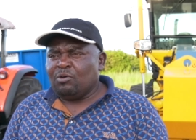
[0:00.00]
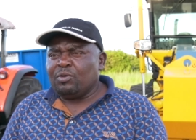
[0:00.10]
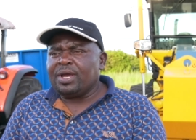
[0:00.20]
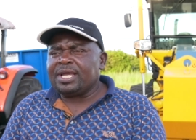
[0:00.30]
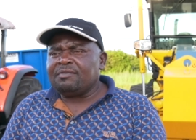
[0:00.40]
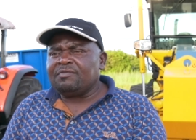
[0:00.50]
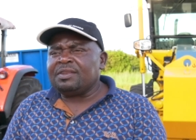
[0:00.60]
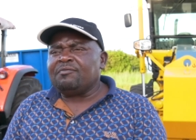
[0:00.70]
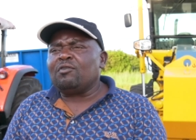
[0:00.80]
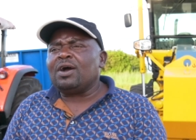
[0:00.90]
we were
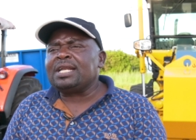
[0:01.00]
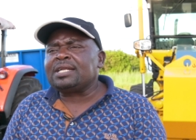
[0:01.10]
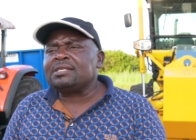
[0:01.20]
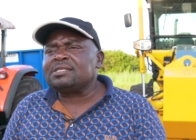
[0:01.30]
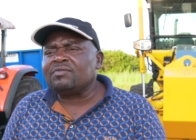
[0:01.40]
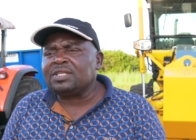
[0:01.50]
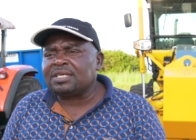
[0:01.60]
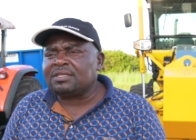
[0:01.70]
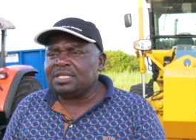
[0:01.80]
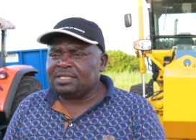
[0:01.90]
given
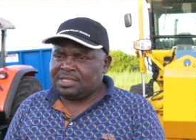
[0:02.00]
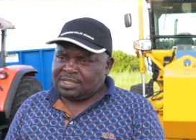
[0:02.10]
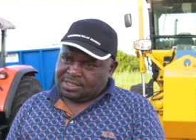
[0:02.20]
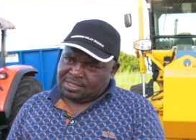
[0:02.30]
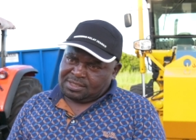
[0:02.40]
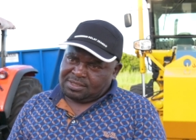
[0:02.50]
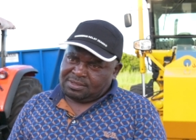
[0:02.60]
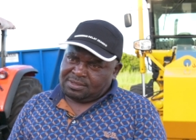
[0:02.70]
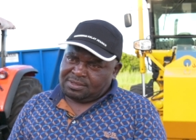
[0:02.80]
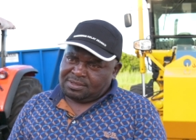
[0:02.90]
473 teachers.
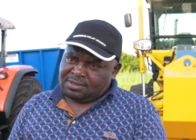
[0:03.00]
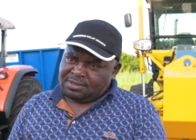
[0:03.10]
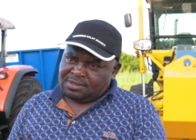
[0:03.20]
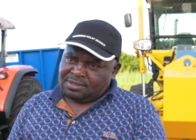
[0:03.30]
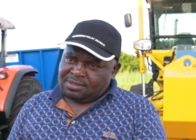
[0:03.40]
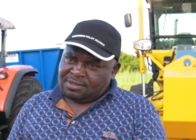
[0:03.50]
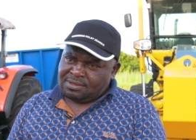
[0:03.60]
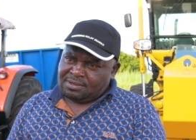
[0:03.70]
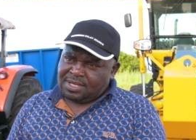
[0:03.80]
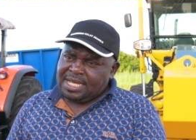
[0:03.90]

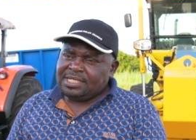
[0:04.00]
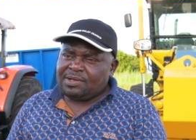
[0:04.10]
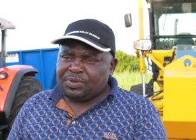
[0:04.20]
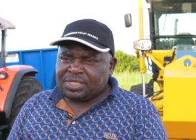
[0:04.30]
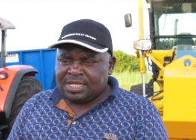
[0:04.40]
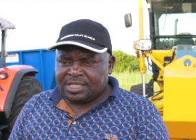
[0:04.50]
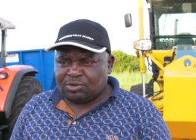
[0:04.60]
80%